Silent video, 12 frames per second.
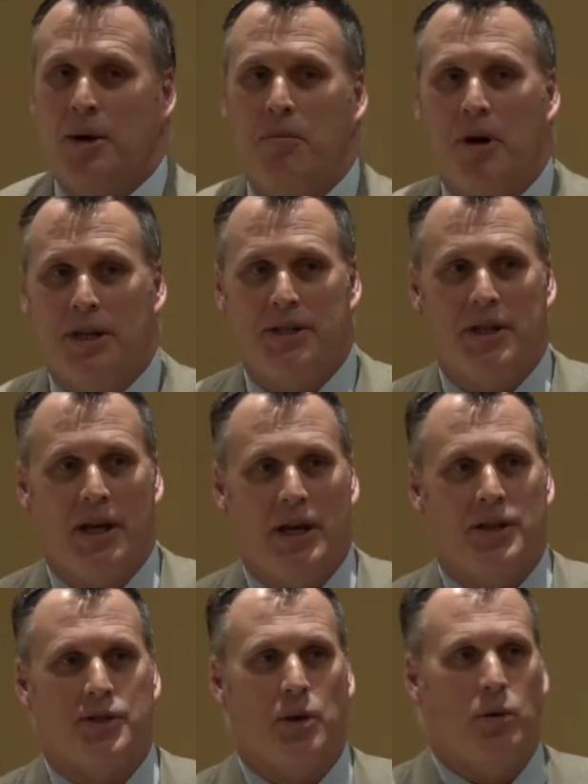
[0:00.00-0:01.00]
But
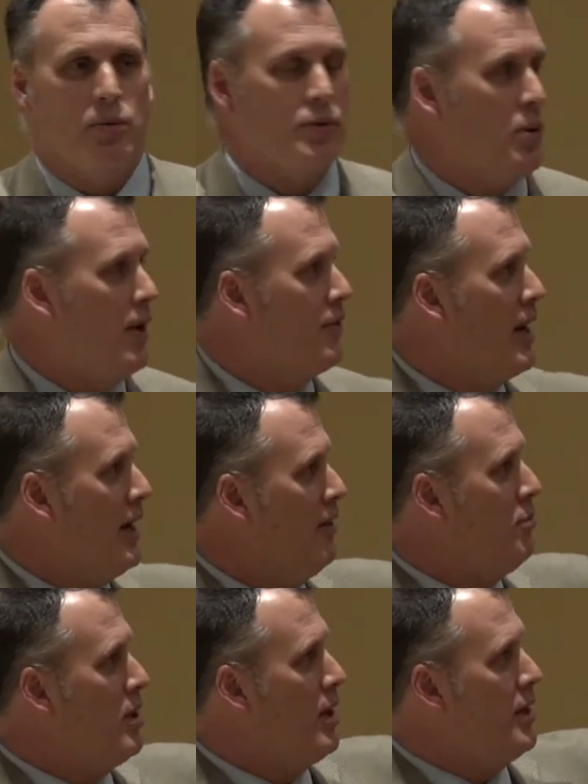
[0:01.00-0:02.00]
so I've kind
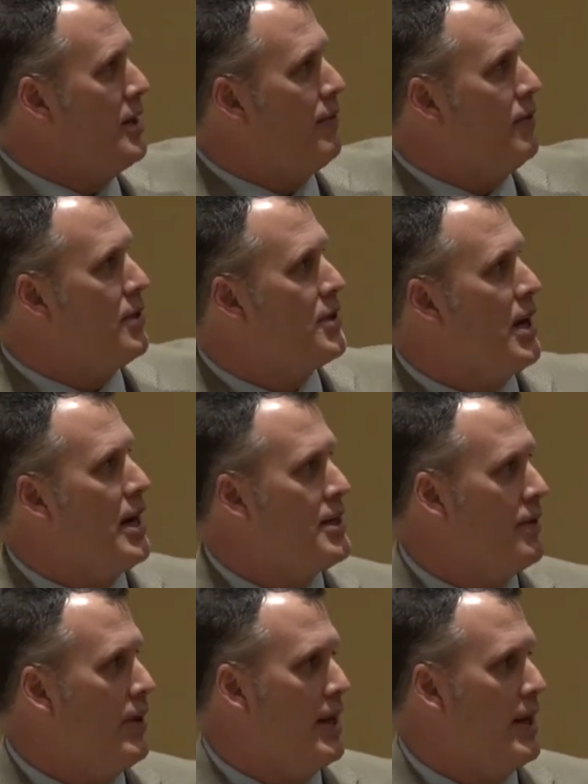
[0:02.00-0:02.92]
of been on different sides of it.